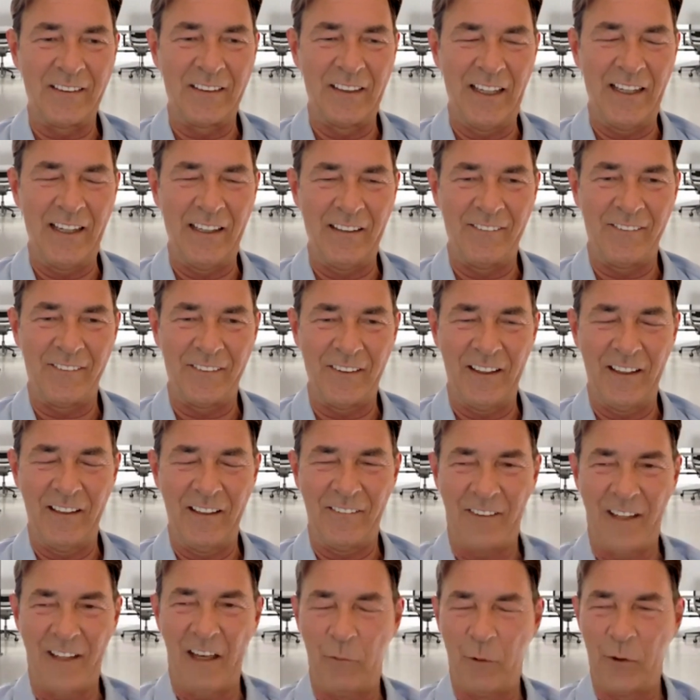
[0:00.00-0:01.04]
As
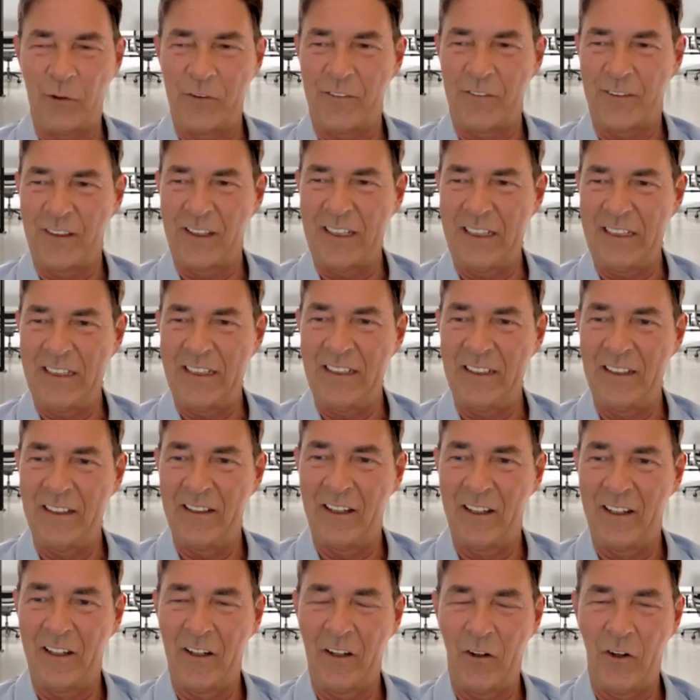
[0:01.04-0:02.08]
I was saying
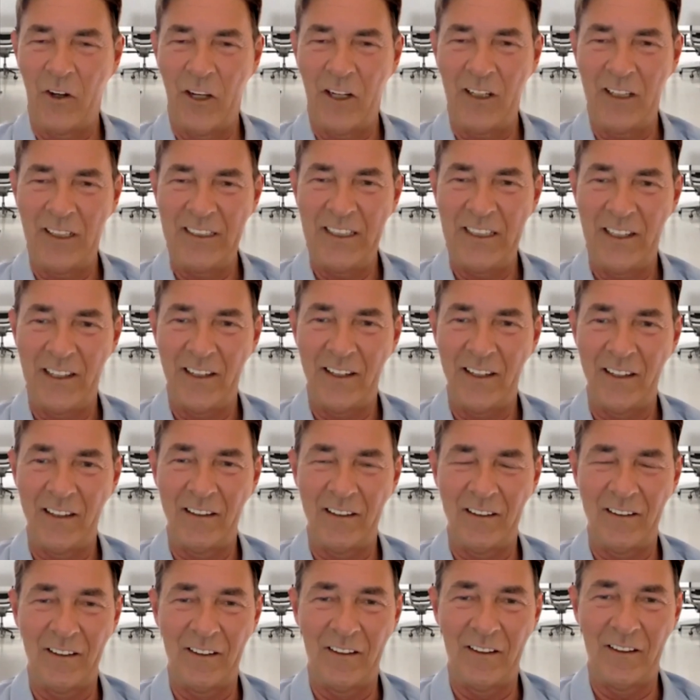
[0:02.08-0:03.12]

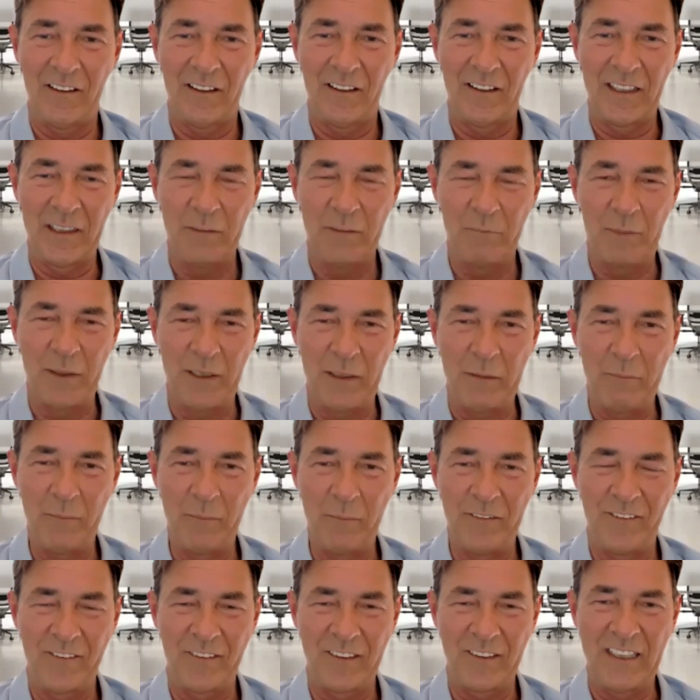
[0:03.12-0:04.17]
earlier,
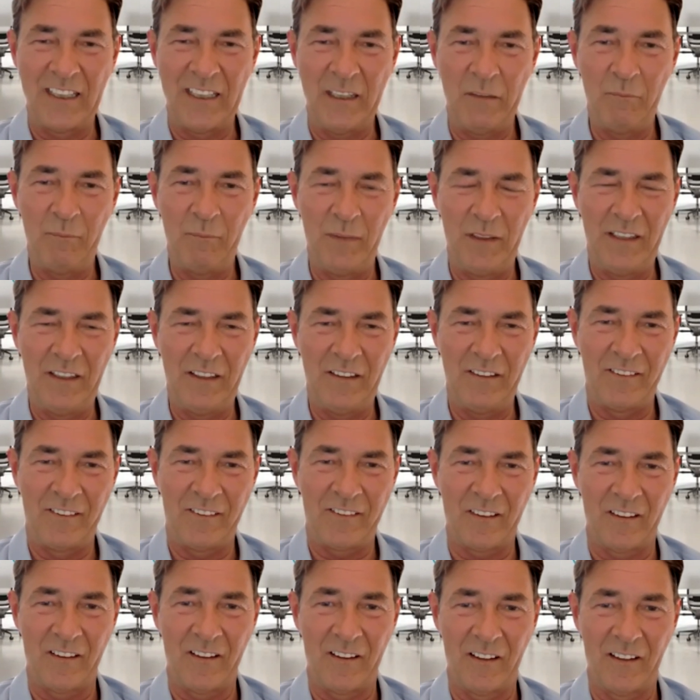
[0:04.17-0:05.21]
repayment scheme is
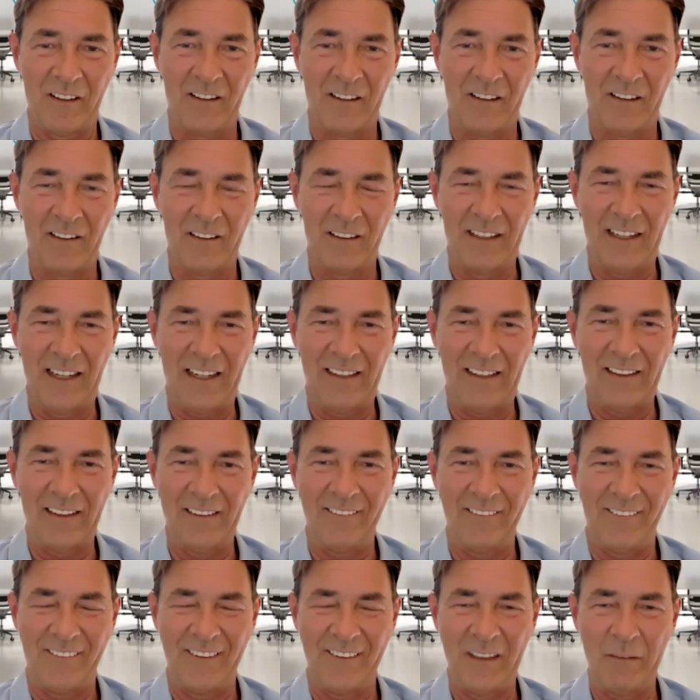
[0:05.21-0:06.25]

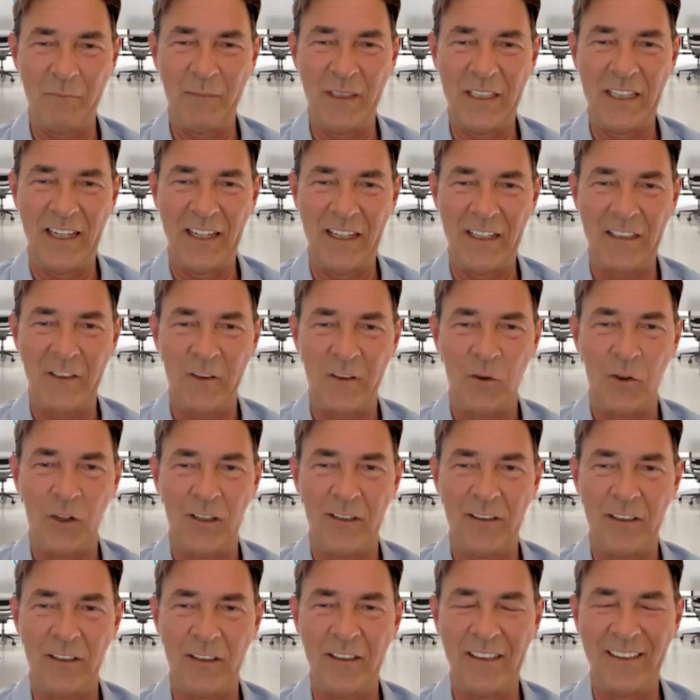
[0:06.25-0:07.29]
semi-annual
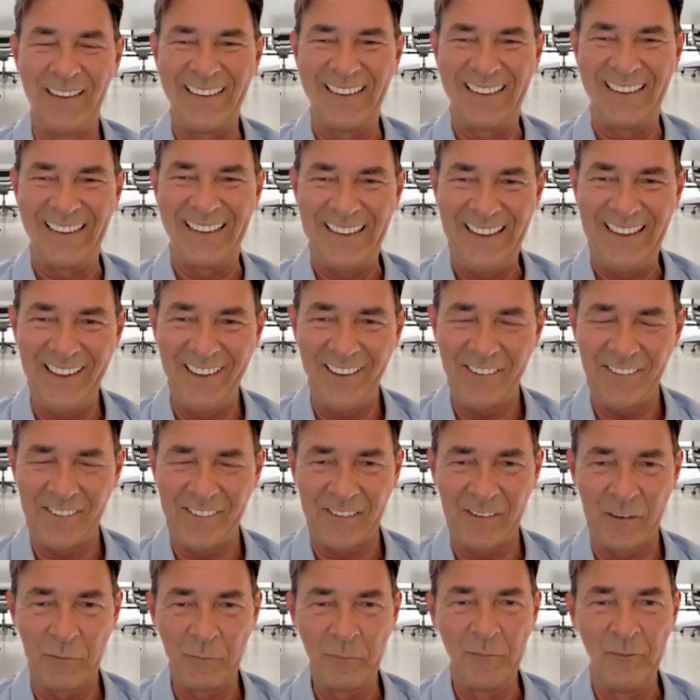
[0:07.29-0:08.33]
in
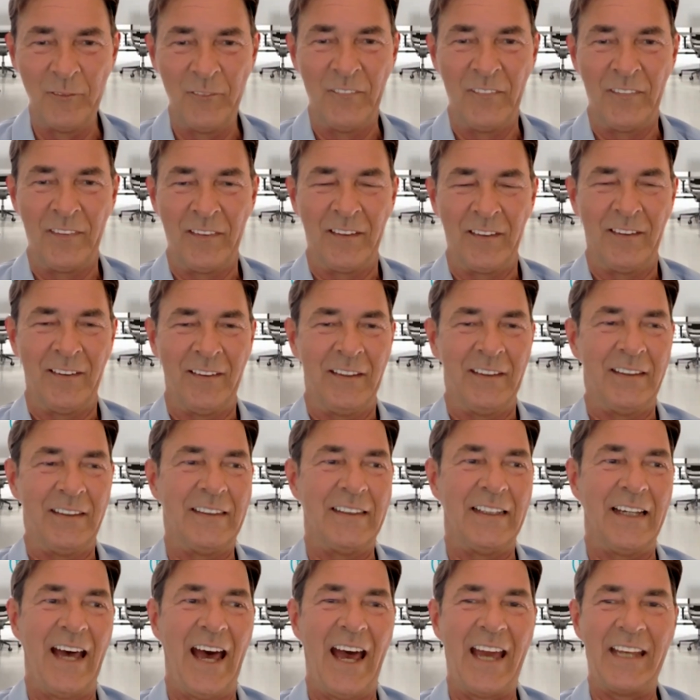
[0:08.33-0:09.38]
arrears.
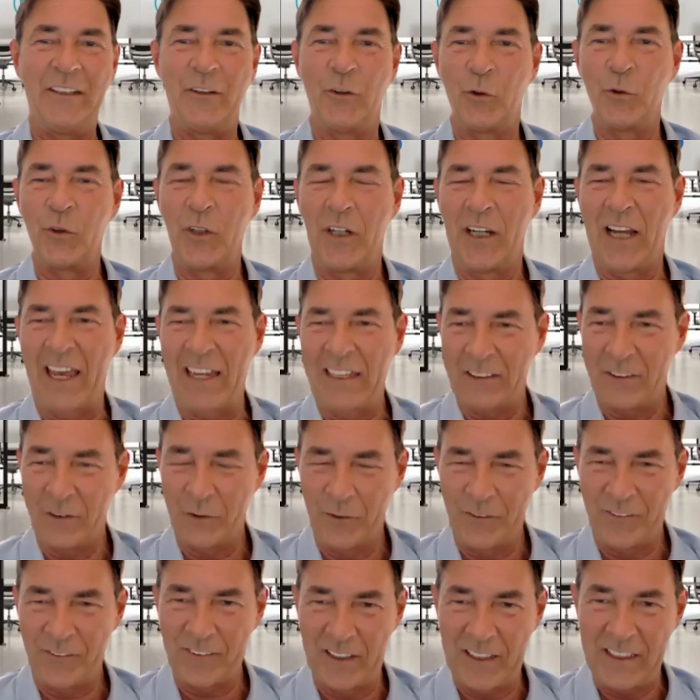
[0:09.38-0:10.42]
I don't like to
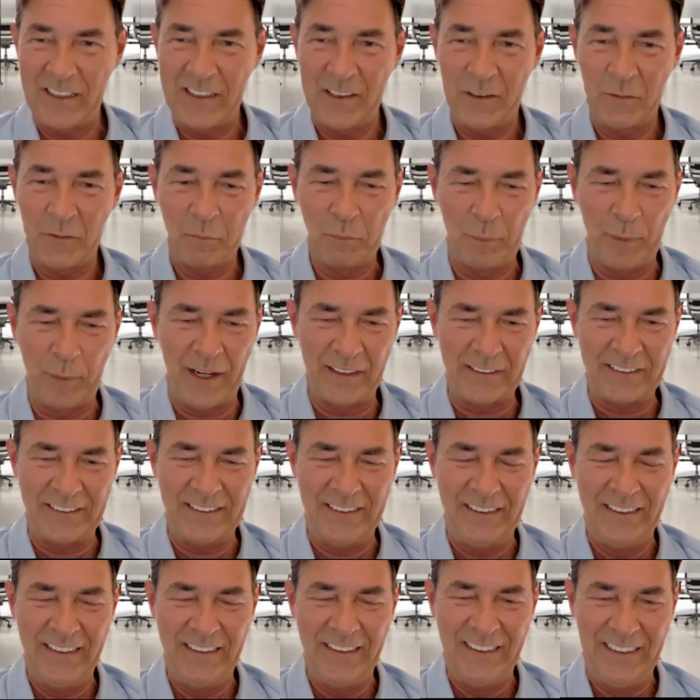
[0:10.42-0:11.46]
say it, but
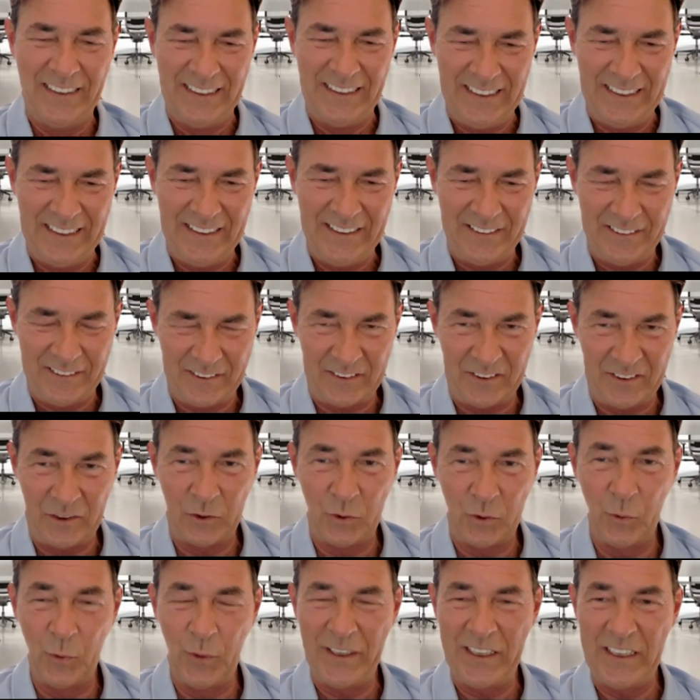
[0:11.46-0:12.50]
indeed,
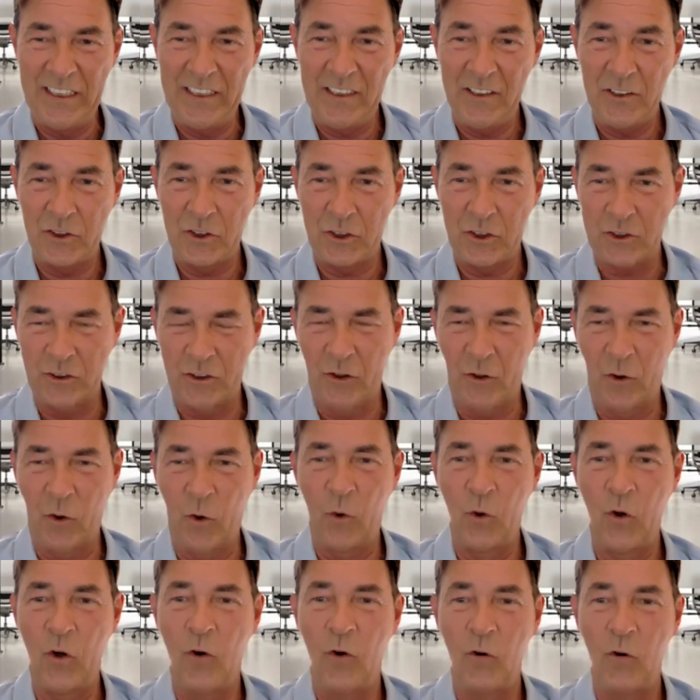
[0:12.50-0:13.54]
to each
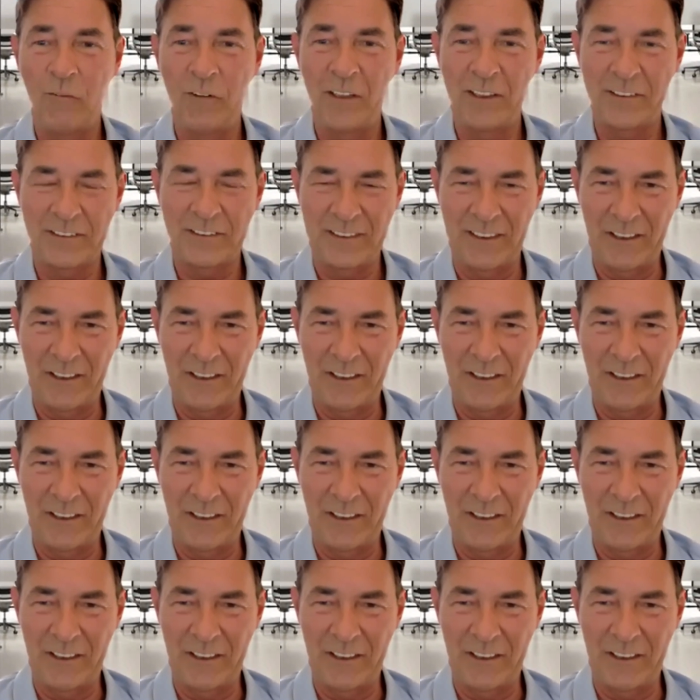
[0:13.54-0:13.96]
rollover